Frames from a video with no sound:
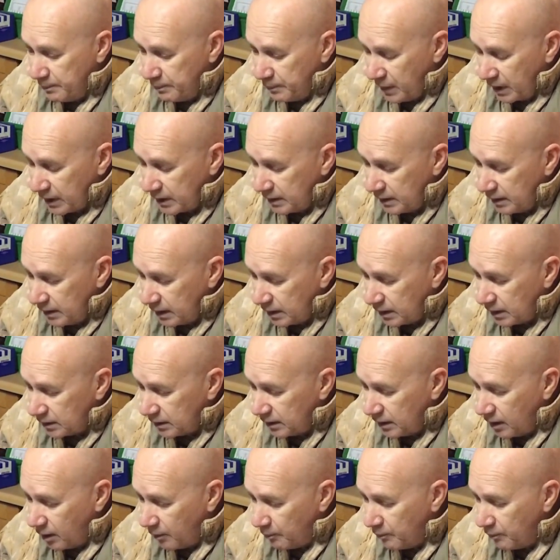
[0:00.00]
making
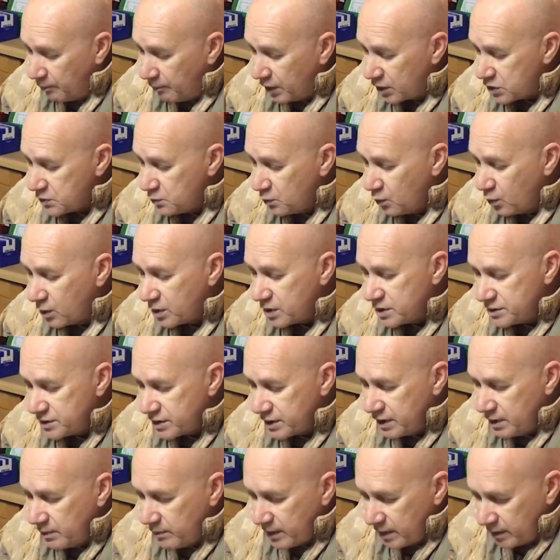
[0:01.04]
it now much more
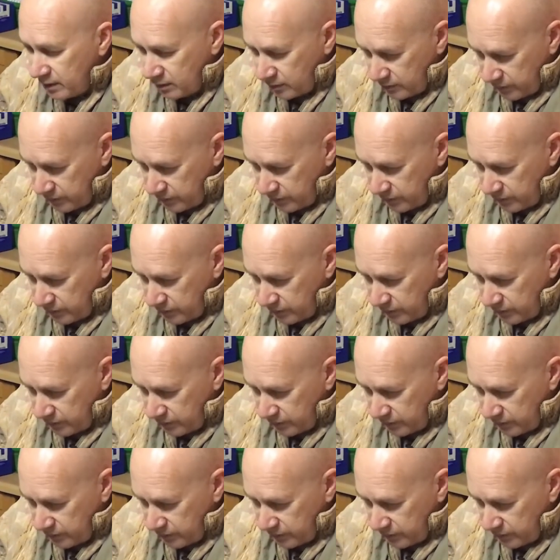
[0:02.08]
extreme than